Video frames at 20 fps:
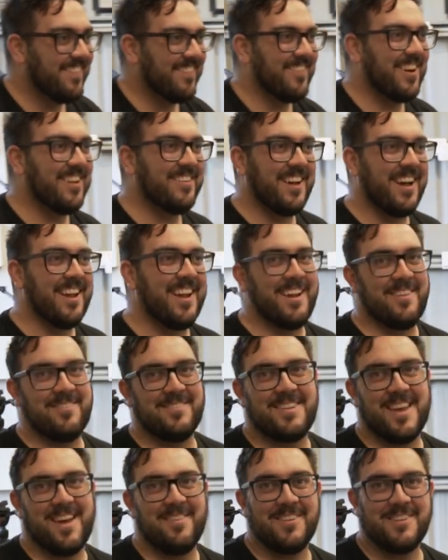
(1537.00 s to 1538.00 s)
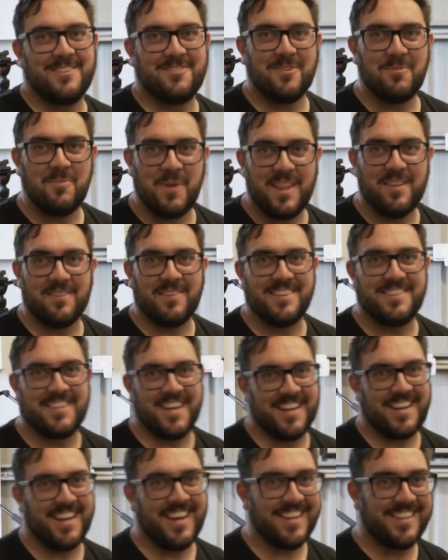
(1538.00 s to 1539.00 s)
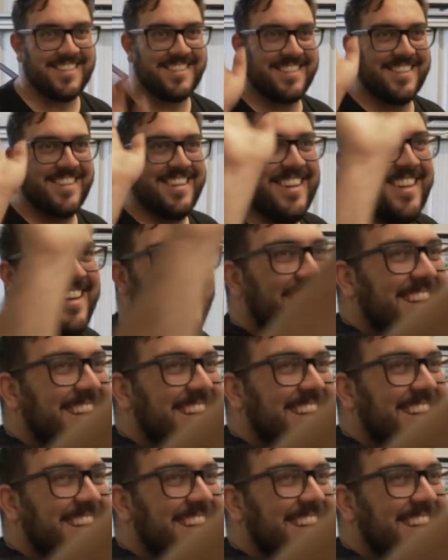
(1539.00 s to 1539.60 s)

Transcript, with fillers: Well done, Adam Savage. Good weathering techniques. Thank you.